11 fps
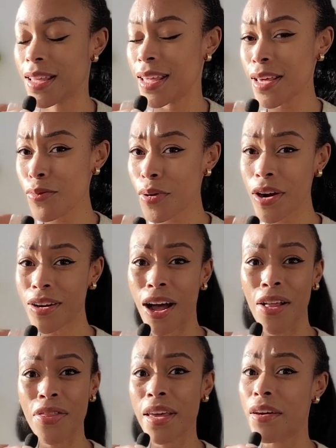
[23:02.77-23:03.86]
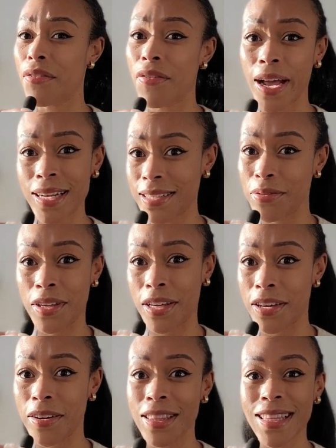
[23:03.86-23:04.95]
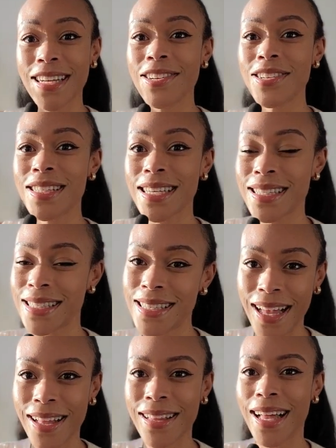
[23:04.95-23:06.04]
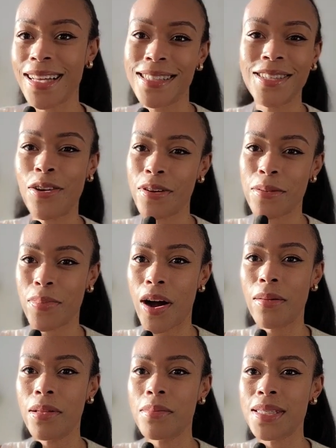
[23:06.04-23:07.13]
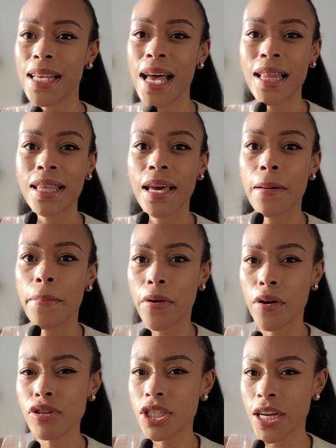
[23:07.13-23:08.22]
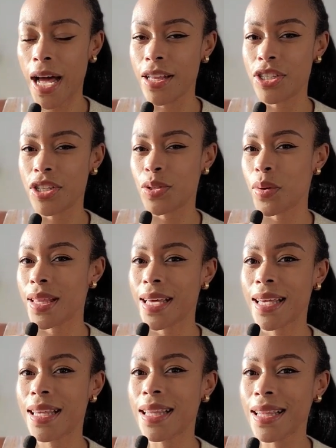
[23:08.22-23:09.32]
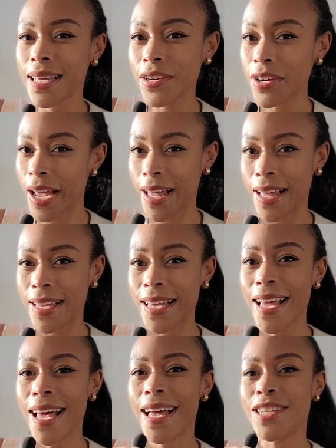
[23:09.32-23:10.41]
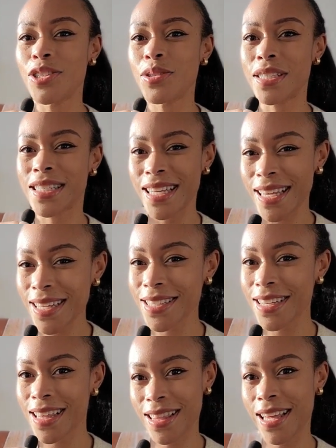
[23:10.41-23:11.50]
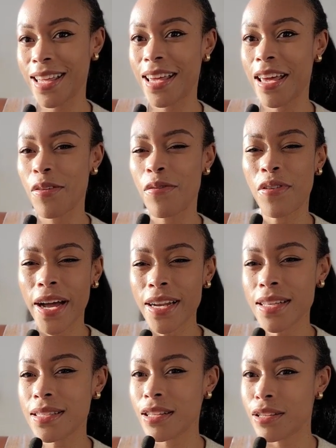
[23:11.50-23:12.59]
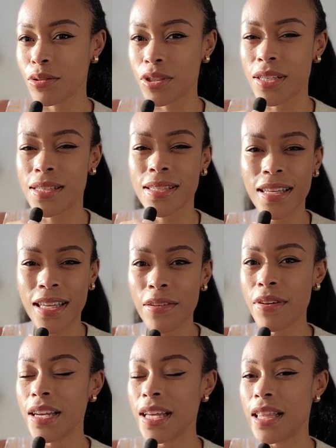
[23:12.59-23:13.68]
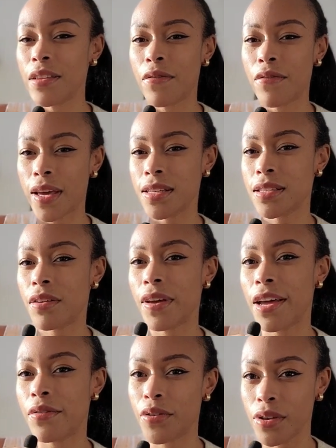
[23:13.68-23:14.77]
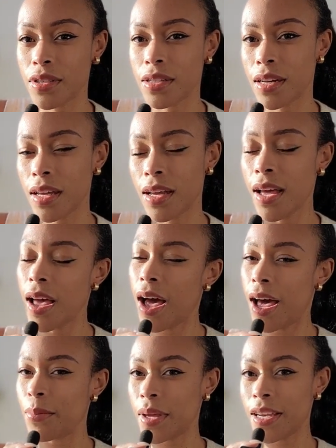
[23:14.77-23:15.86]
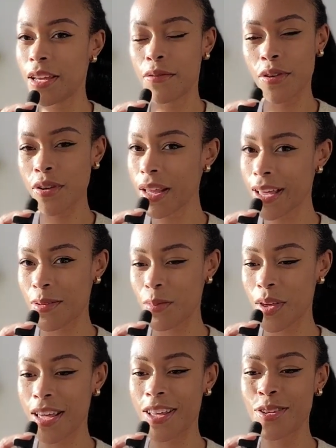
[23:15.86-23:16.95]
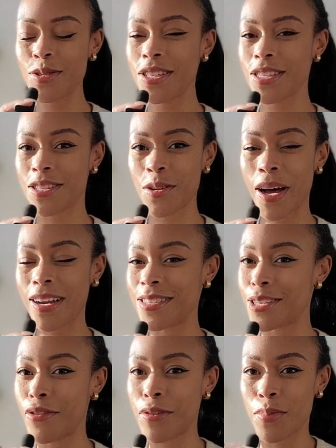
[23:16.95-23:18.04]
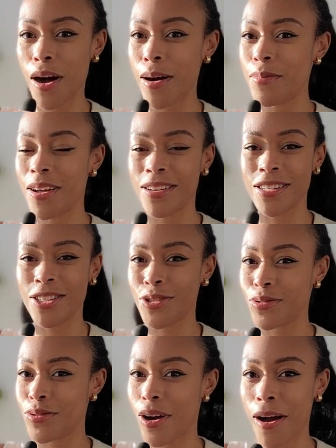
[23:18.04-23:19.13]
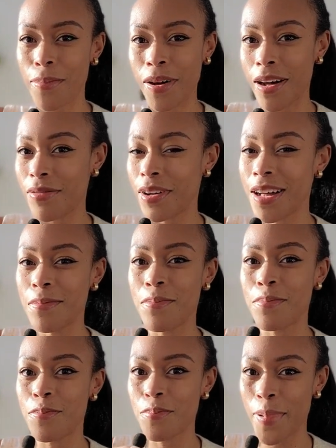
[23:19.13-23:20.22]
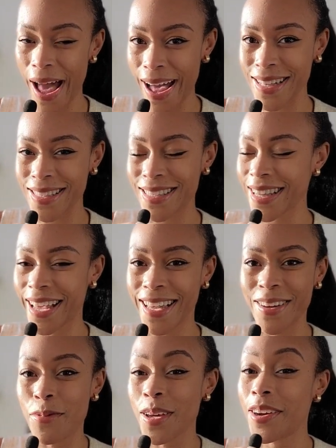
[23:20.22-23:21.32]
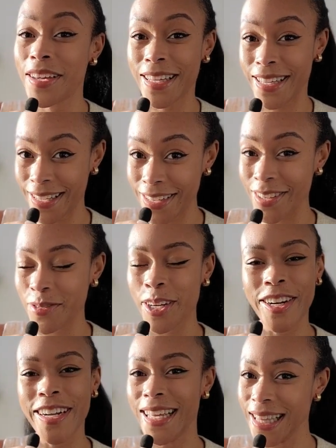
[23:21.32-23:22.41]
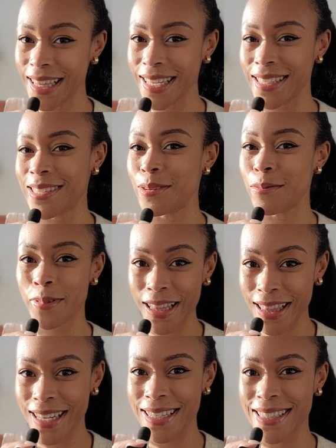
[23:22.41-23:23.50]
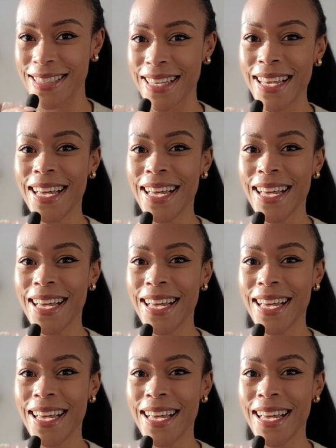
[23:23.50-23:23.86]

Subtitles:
Keyword on the effective here. Leaders excel at solving problems. They approach challenges with a clear head and strategic thinking, finding solutions even in the face of adversity. I mean, if you're like me, you just know how to solve a problem on the drop of a bat. Like, we are here. We are in this to win this.